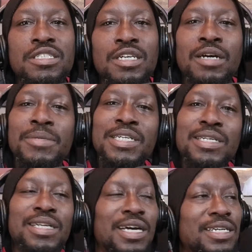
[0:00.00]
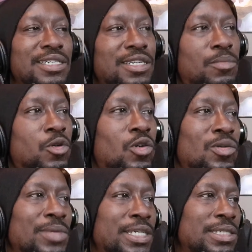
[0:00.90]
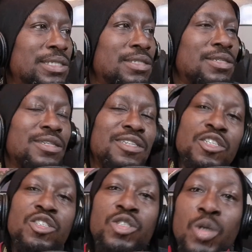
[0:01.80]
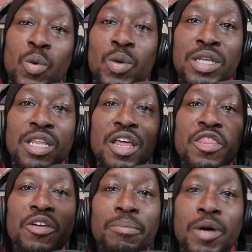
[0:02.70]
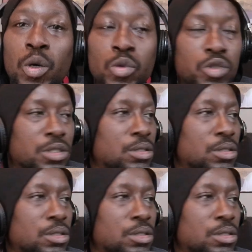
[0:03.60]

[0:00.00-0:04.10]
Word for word: You know what I mean? Like, come on, man. Doing the most.